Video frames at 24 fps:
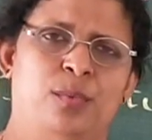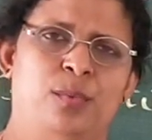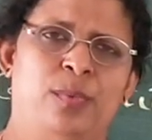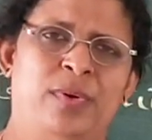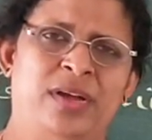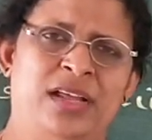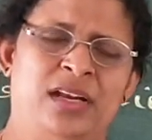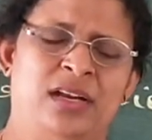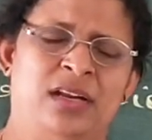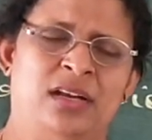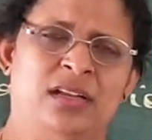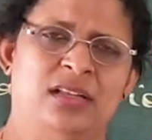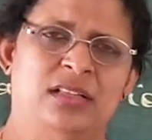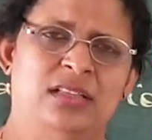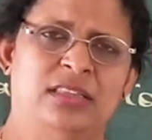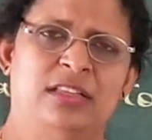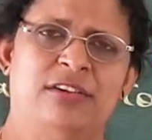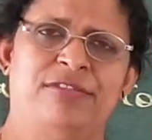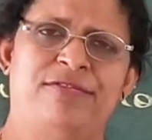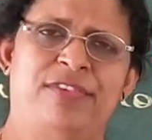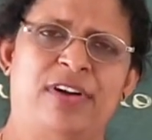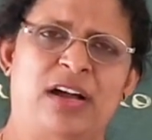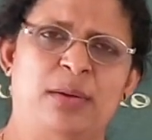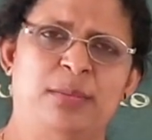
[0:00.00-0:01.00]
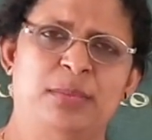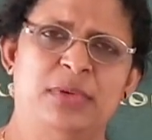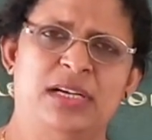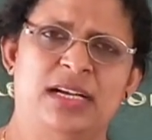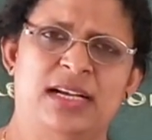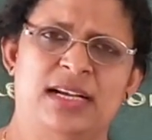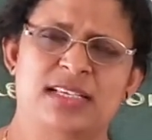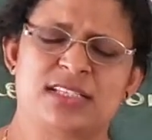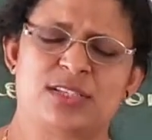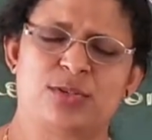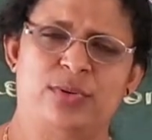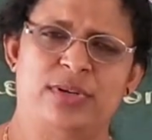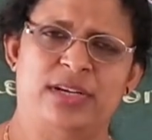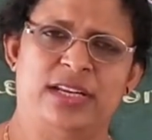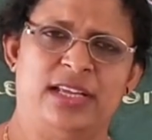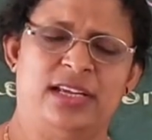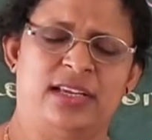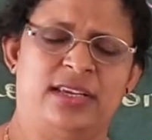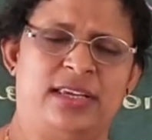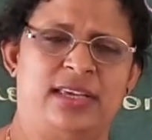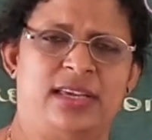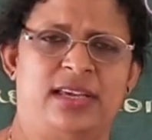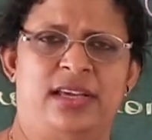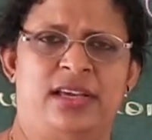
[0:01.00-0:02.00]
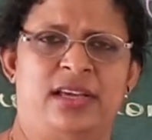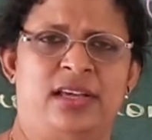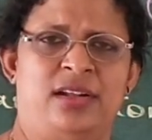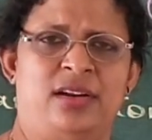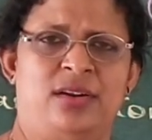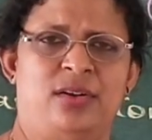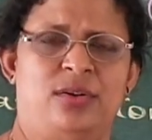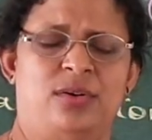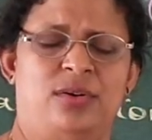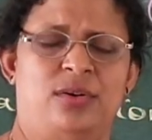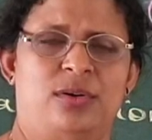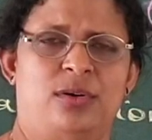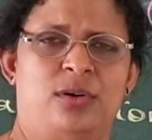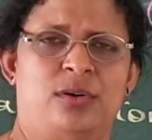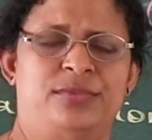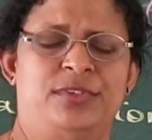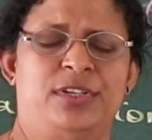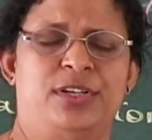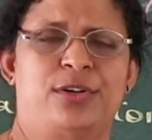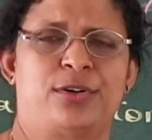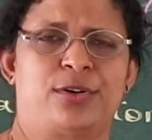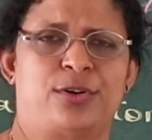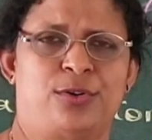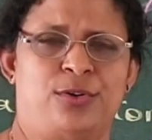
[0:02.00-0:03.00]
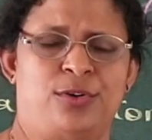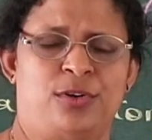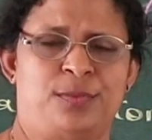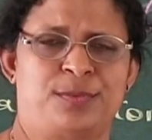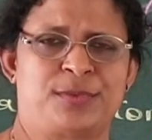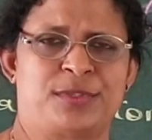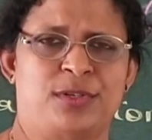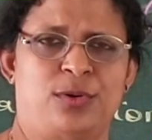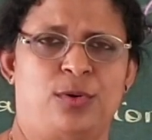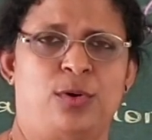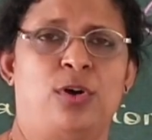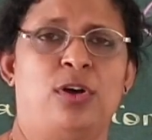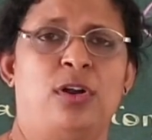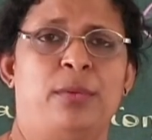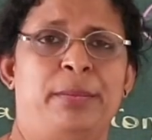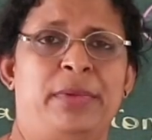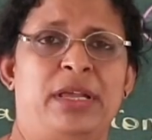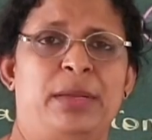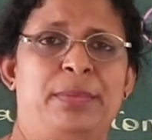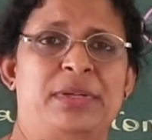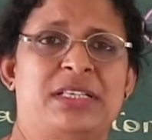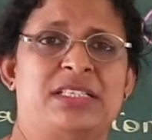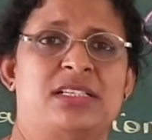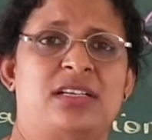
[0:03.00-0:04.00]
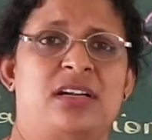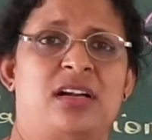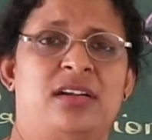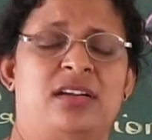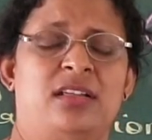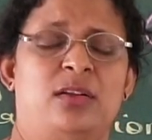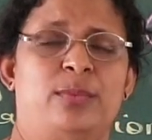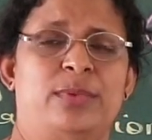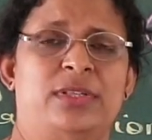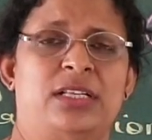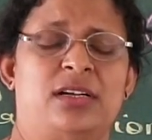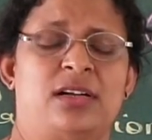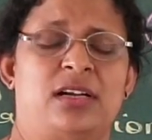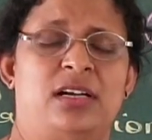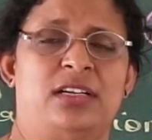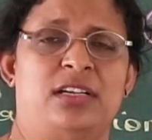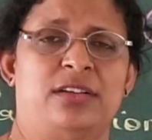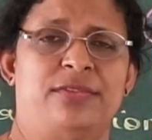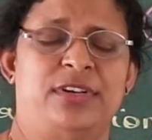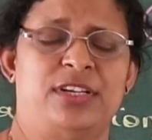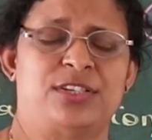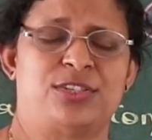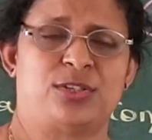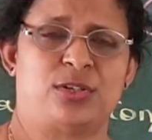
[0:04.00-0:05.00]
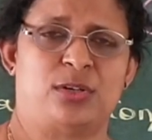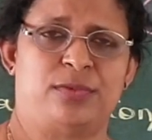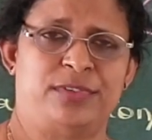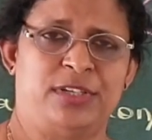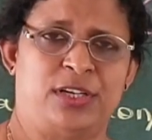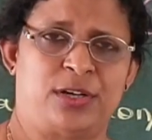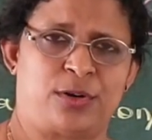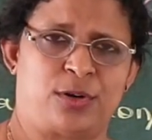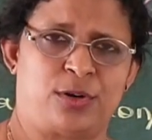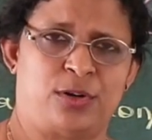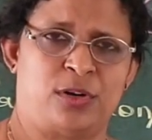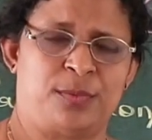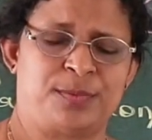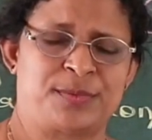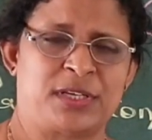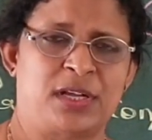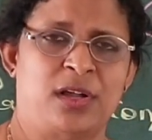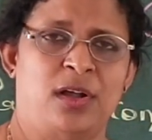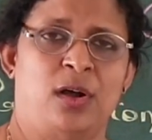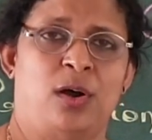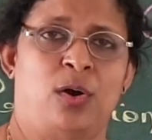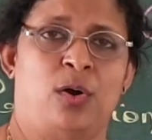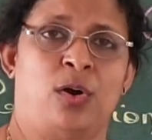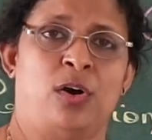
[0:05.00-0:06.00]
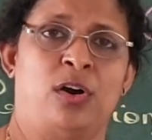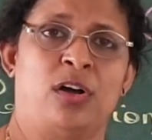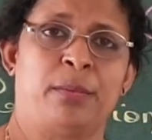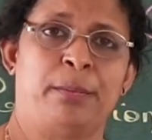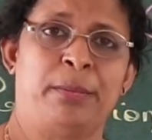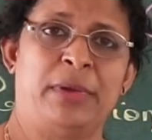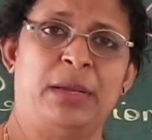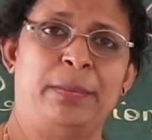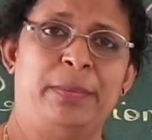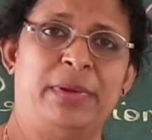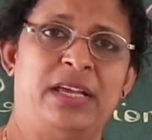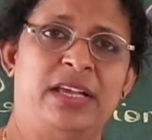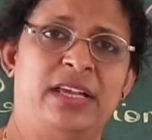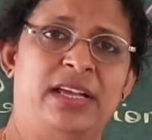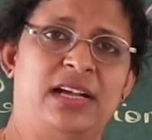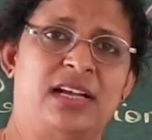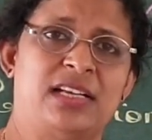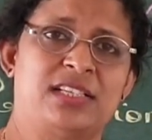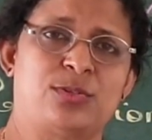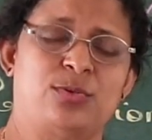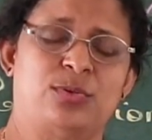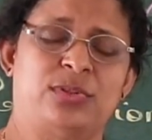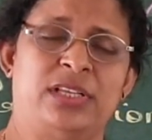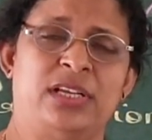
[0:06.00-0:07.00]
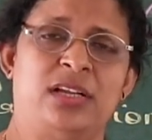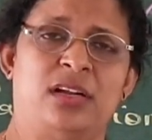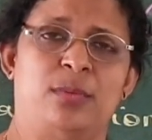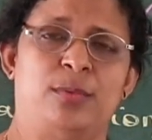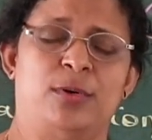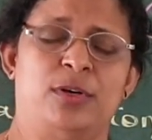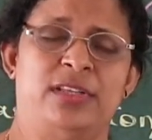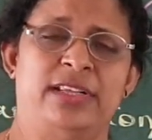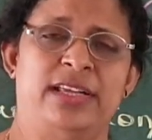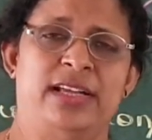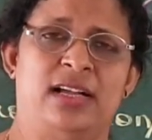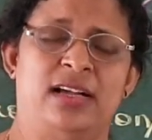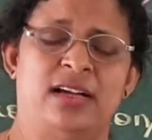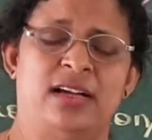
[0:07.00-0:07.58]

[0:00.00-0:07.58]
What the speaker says: when the farmer has to take care of the crops, or maybe starting with the cultivation of the crops, or maybe he has to think about the